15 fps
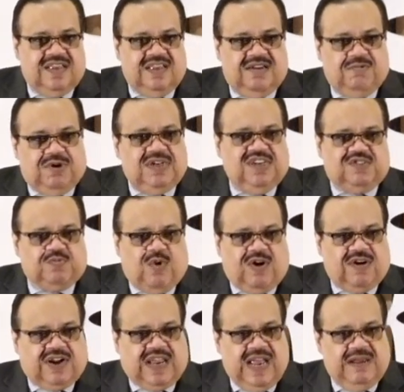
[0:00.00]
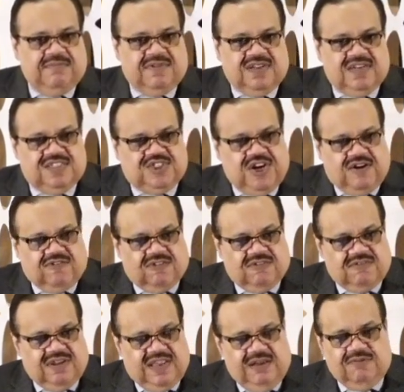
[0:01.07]
when this word came to the
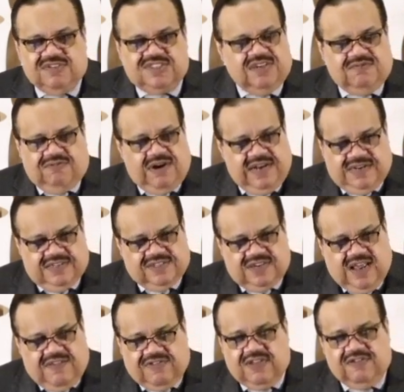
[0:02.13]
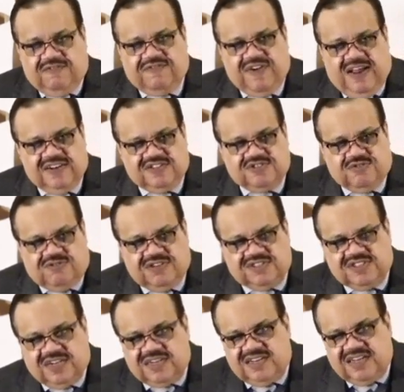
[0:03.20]
general, he was enraged. I think you'll find the story in
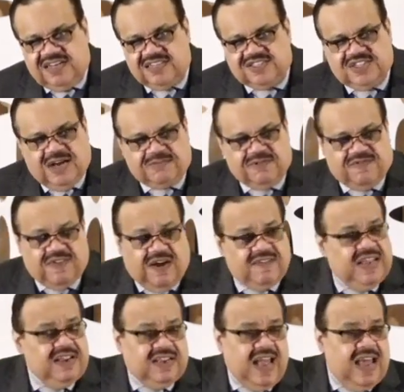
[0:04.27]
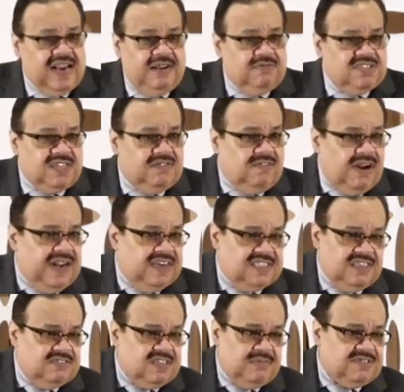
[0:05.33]
2 Kings chapter 5. He, got, he was enraged.
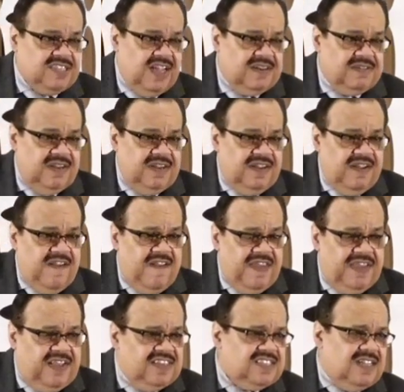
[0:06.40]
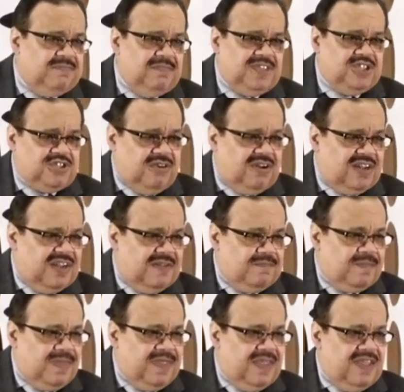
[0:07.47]
He was upset. He said, Surely,
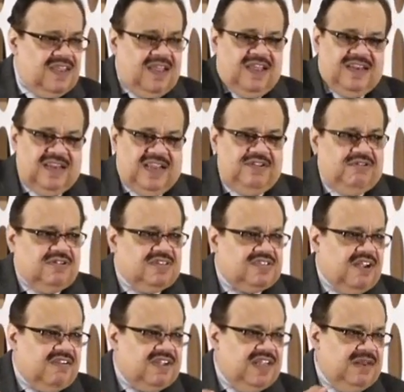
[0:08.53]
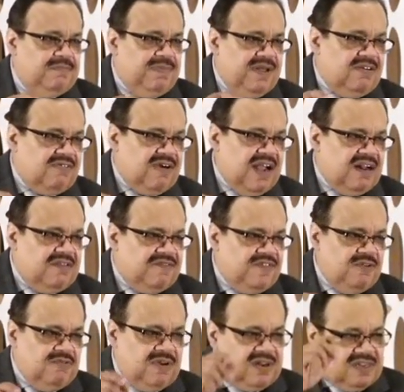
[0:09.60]
now you can tell he'd been around a
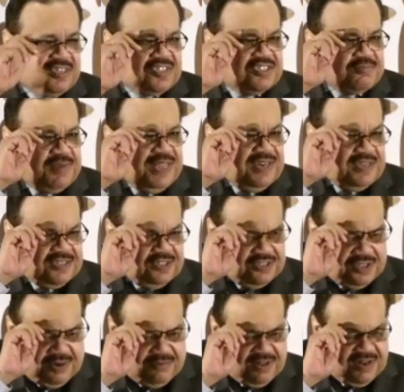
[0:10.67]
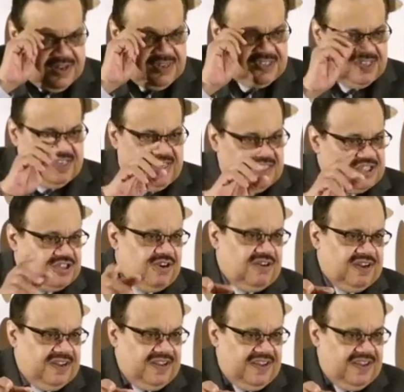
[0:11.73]
few religious meetings or something. He said, Surely